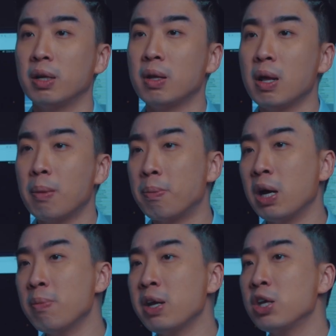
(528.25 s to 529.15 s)
and
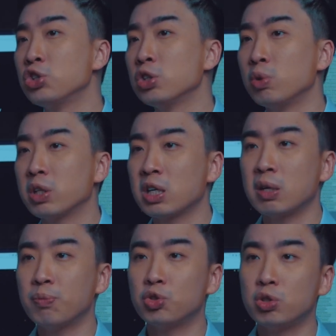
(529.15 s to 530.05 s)
my manager would
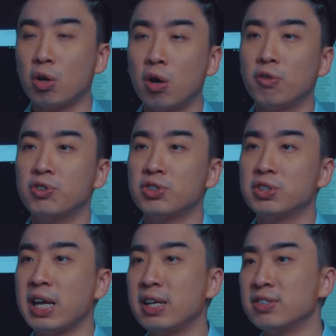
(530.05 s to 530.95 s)
come to the
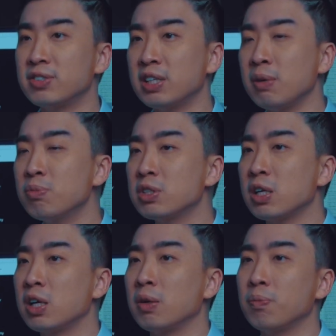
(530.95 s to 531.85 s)
office at the same
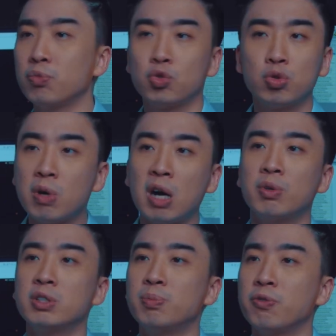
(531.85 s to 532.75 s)
time 2
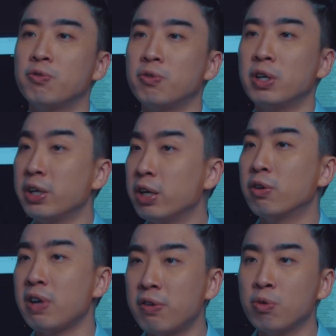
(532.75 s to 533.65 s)
hours ahead
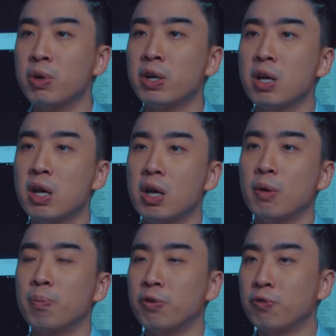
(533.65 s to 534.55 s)
of everyone
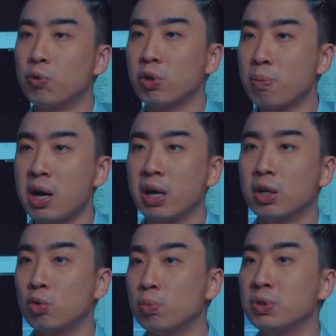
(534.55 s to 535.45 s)
before the
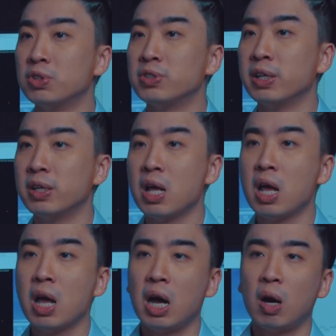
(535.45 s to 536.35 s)
market opens, and
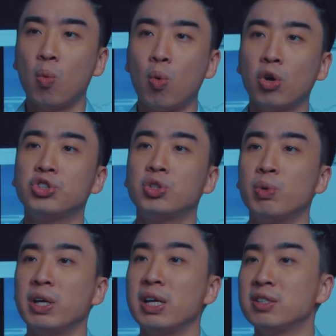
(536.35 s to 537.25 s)
I'll watch
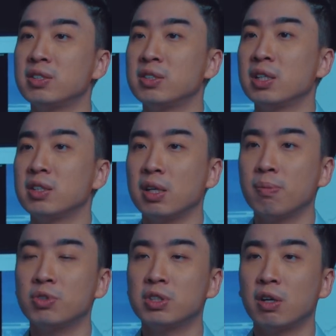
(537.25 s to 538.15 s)
the way he set
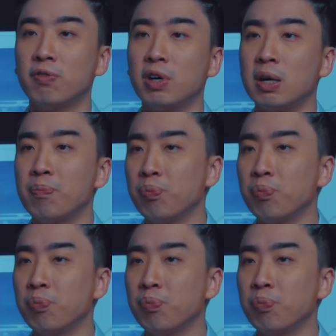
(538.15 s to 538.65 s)
himself up